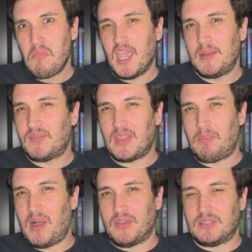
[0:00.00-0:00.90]
that
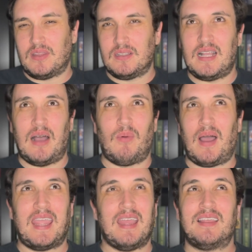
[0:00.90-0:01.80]
bothered. So I
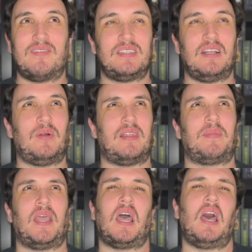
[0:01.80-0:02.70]
can't think of a single one that I'm
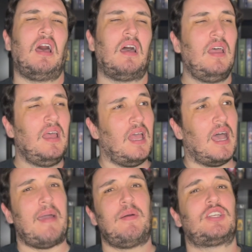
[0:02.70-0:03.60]
like, ugh,
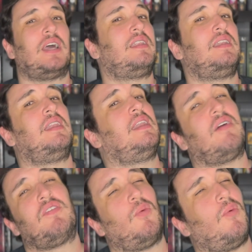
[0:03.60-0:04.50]
I wish I had
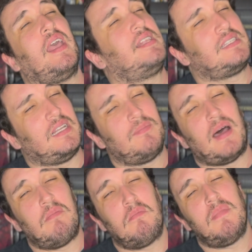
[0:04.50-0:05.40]
never wasted
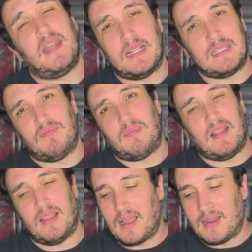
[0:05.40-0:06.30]
my minutes of my,
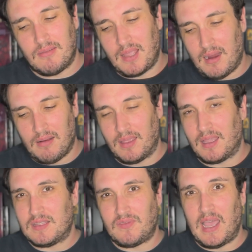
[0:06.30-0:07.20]
like, I don't care. Like,
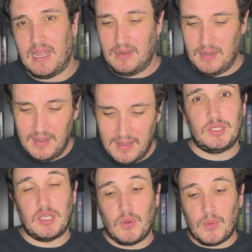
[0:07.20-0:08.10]
it's fine.
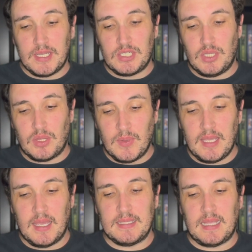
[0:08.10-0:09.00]
So question
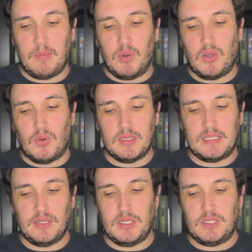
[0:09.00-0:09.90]
3 is a book or
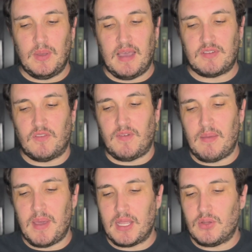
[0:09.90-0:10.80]
series you have to fight
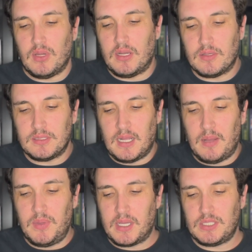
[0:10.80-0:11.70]
back your inner
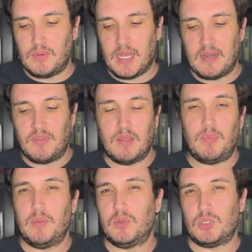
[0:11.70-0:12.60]
snob because you kind of think
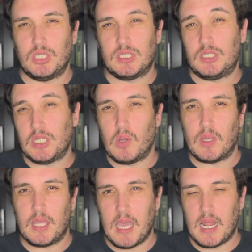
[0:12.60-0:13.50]
people just don't
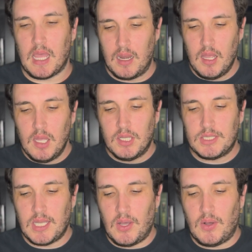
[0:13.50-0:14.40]
get it.
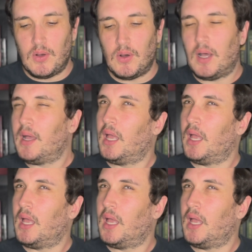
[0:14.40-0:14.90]
So